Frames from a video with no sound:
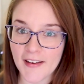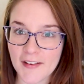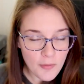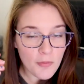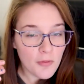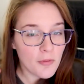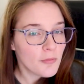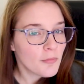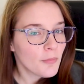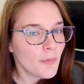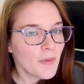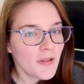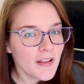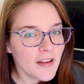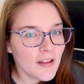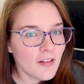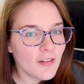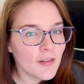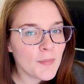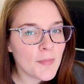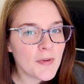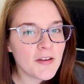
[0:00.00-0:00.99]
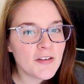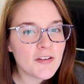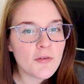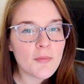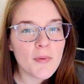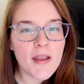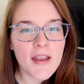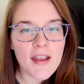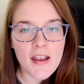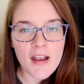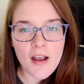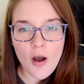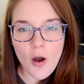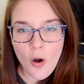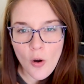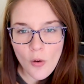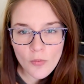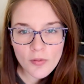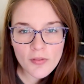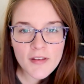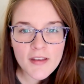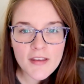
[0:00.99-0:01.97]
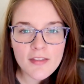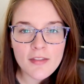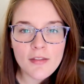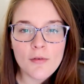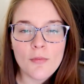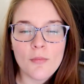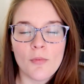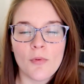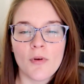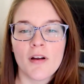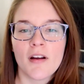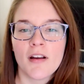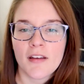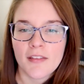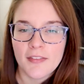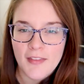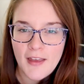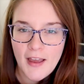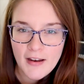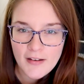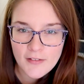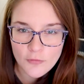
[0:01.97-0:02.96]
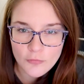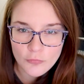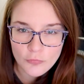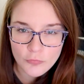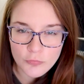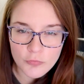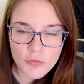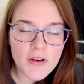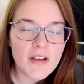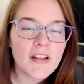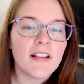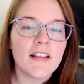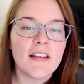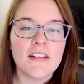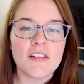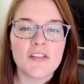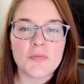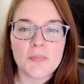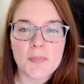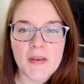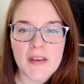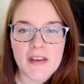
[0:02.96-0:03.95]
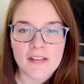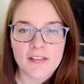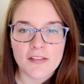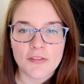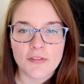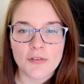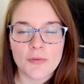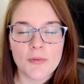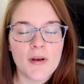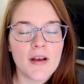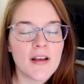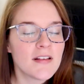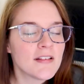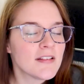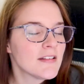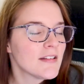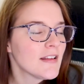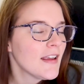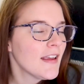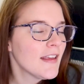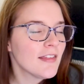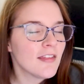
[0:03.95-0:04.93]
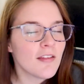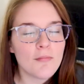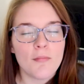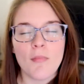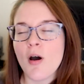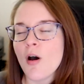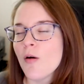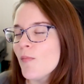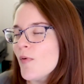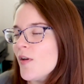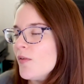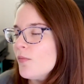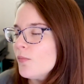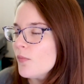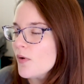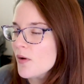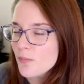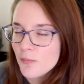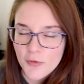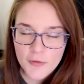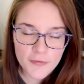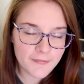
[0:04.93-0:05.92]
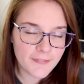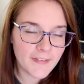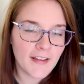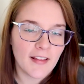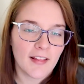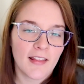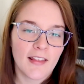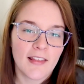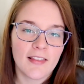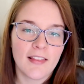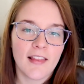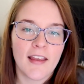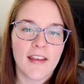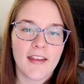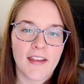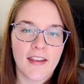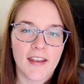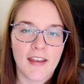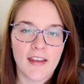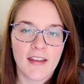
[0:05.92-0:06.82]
And we would really only be doing only the work that really speaks to us in the moment when we're feeling like